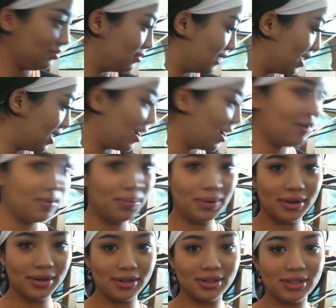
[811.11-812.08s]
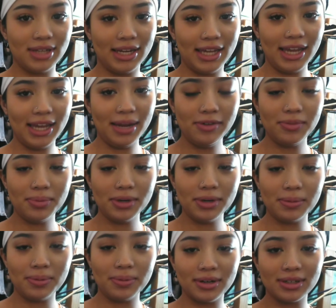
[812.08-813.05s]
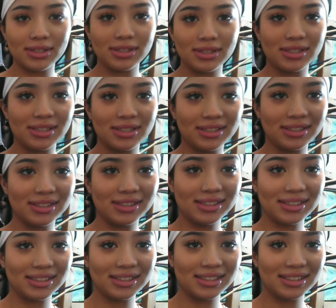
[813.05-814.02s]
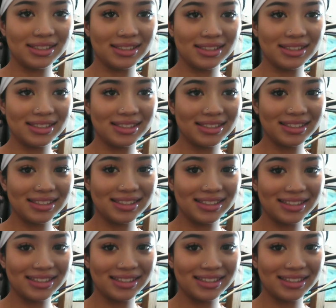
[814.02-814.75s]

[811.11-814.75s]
I don't have a purse. I can't even bring a well, purse. God damn it!